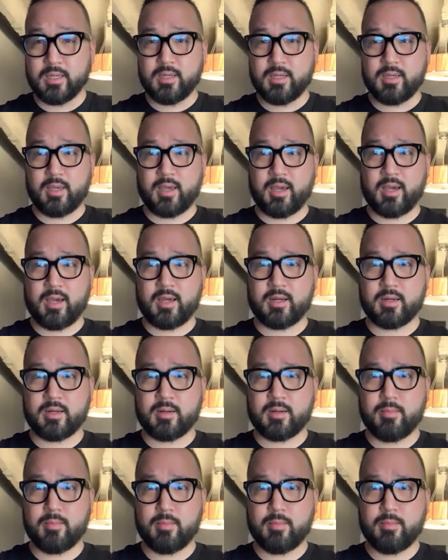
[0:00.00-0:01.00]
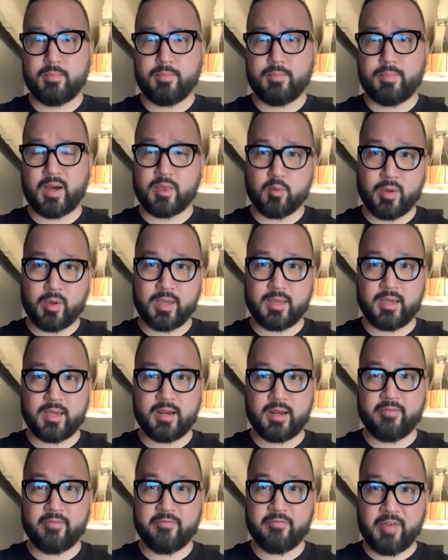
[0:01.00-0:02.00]
And mm-hmm. by the way,
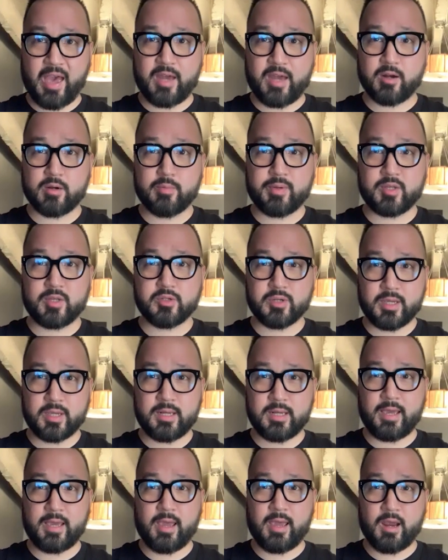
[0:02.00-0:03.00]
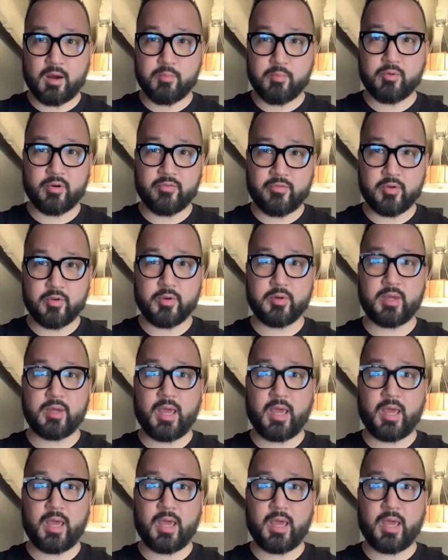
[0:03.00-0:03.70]
getting fatter because you're eating airport food